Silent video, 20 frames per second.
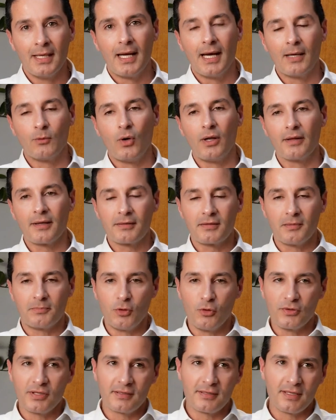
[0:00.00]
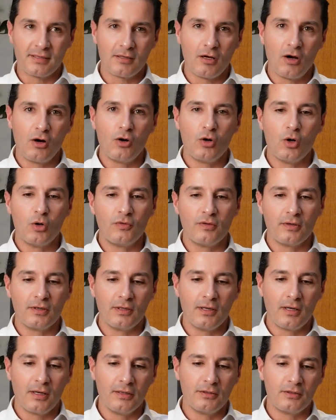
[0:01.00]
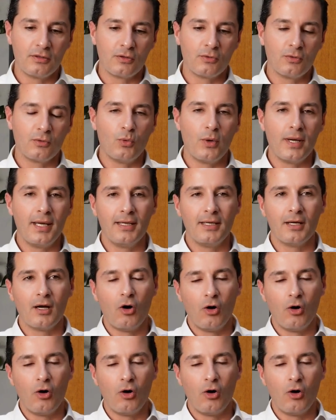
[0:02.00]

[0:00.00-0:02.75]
And while that's a process that's underway